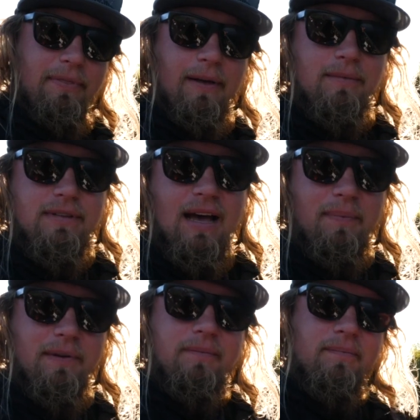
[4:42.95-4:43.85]
a thumbs
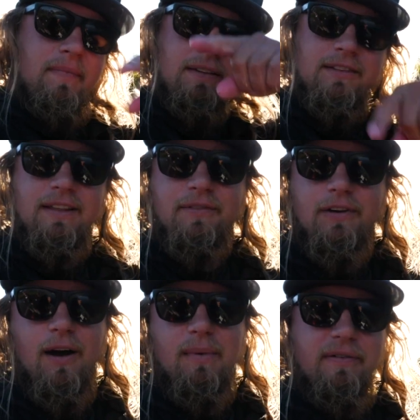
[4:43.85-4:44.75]
up and leave a
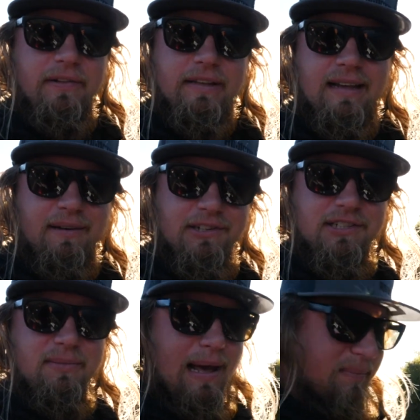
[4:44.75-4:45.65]
comment for this guy
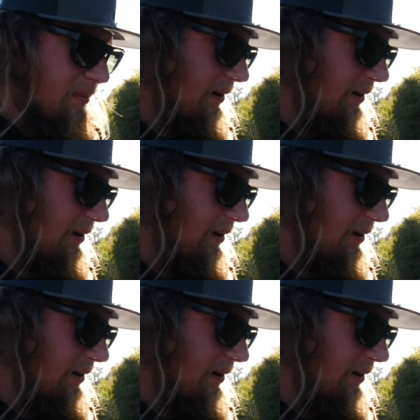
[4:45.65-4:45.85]
wishing him a happy